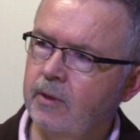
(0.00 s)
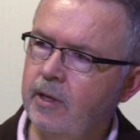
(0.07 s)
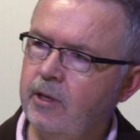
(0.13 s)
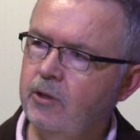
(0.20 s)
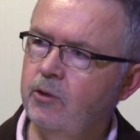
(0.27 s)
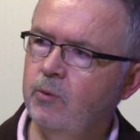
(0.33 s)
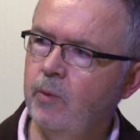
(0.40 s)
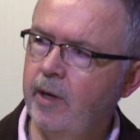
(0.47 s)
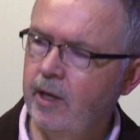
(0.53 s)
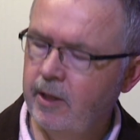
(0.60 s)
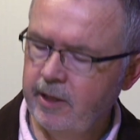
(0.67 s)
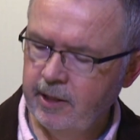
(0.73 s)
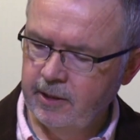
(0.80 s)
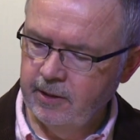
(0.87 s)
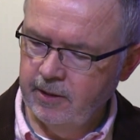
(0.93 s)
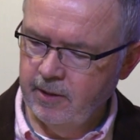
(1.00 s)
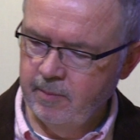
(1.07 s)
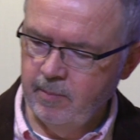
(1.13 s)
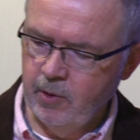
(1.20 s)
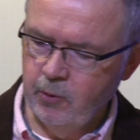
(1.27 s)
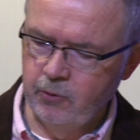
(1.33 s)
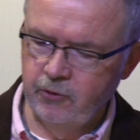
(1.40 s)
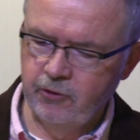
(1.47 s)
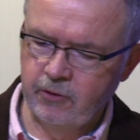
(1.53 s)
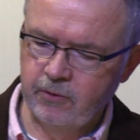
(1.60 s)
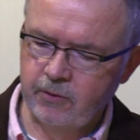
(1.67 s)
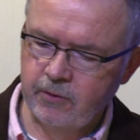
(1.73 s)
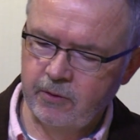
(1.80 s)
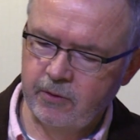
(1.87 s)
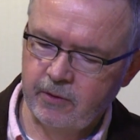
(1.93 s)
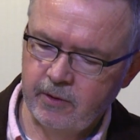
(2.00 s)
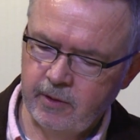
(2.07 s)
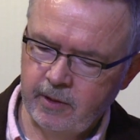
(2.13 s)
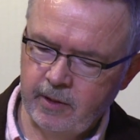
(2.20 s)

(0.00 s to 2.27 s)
and dwelling emotions,